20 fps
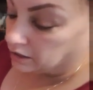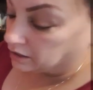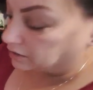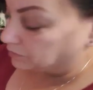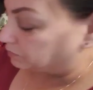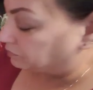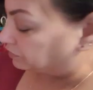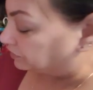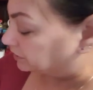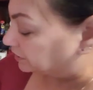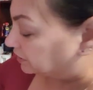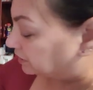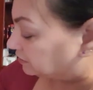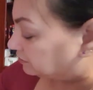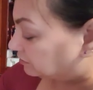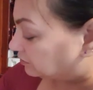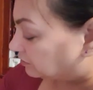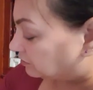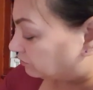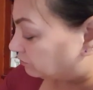I'm gonna put
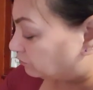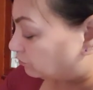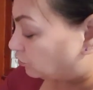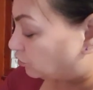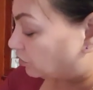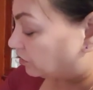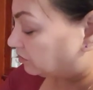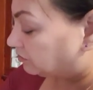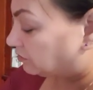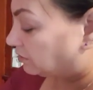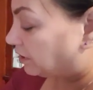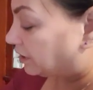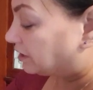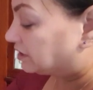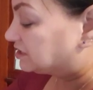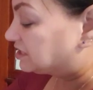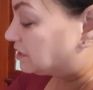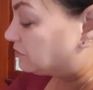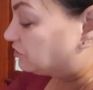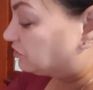it in more,
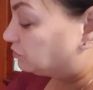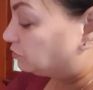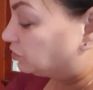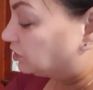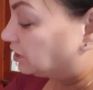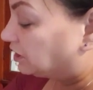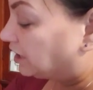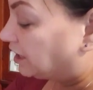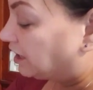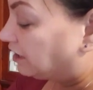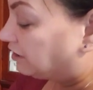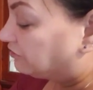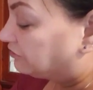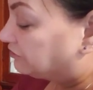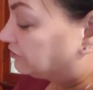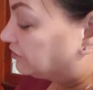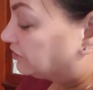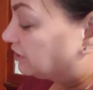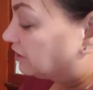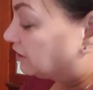like a tablespoon and a
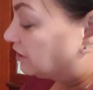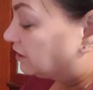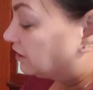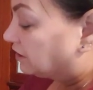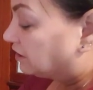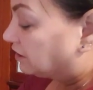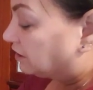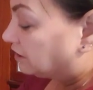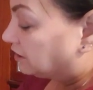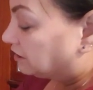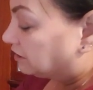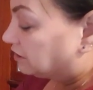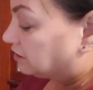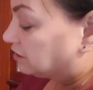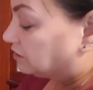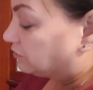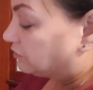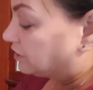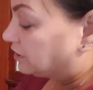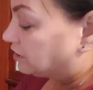half.
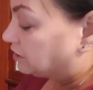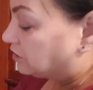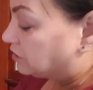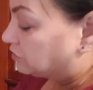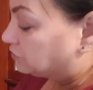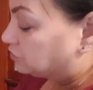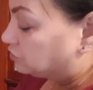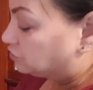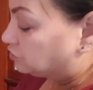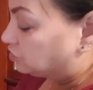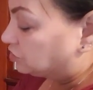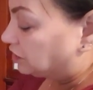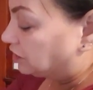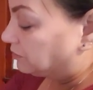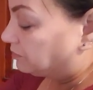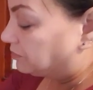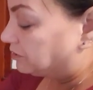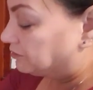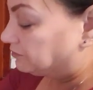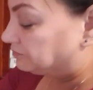You don't wanna go too
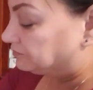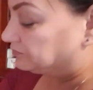cheap.